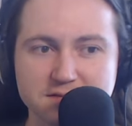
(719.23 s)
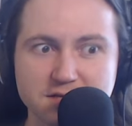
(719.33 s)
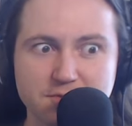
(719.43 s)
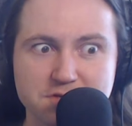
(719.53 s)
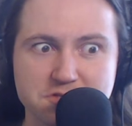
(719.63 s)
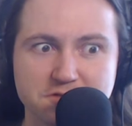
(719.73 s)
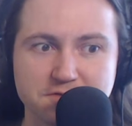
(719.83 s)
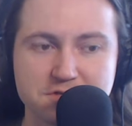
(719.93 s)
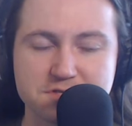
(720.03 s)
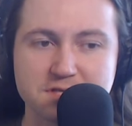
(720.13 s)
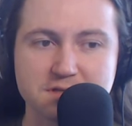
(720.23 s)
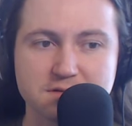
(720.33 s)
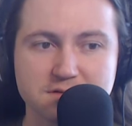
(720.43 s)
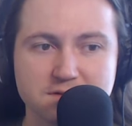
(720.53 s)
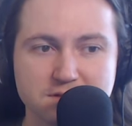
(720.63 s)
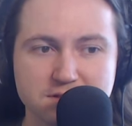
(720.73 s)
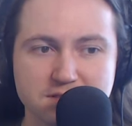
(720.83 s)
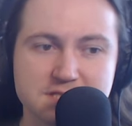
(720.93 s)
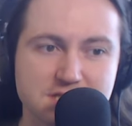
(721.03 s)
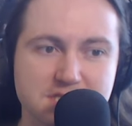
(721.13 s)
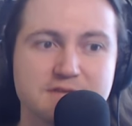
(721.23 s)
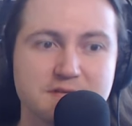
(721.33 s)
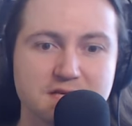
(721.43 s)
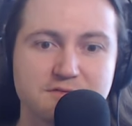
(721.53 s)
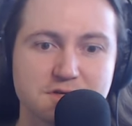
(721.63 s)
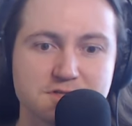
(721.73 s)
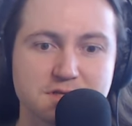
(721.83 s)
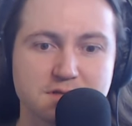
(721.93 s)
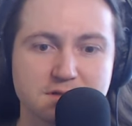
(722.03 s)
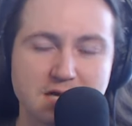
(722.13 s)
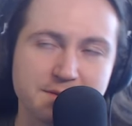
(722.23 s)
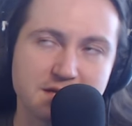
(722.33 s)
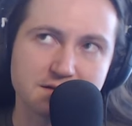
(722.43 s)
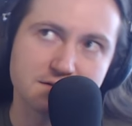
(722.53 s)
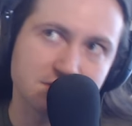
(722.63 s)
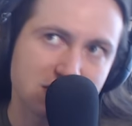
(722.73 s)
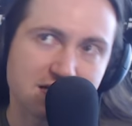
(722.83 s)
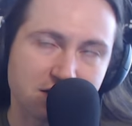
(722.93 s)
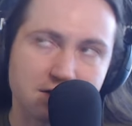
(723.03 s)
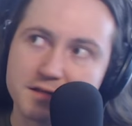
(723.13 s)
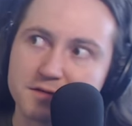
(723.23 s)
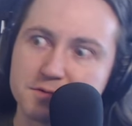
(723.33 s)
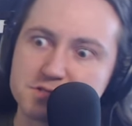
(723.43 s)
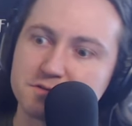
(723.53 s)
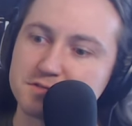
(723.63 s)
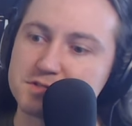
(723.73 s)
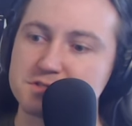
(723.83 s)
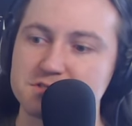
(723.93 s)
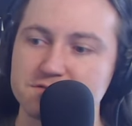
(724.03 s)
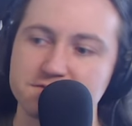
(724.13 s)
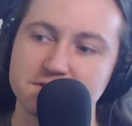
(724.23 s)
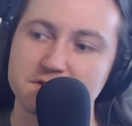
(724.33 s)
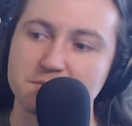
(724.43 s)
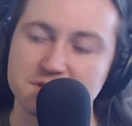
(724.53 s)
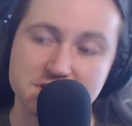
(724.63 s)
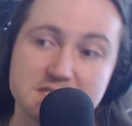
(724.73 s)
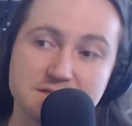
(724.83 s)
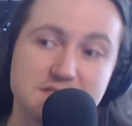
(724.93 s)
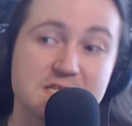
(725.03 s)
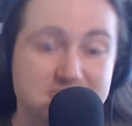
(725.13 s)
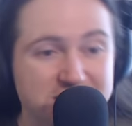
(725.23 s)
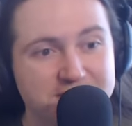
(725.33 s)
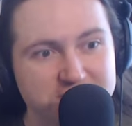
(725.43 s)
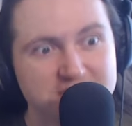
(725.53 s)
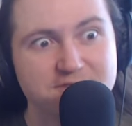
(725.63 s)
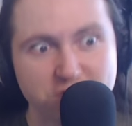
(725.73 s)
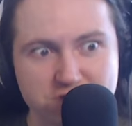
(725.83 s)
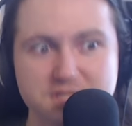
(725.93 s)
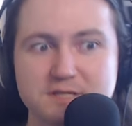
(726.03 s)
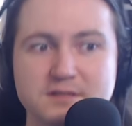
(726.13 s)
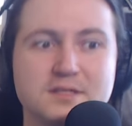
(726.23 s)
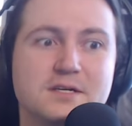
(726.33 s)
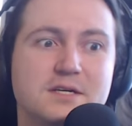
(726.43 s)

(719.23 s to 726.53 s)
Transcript: The original version is the DVD version. I mean, technically the original version's film, DVD version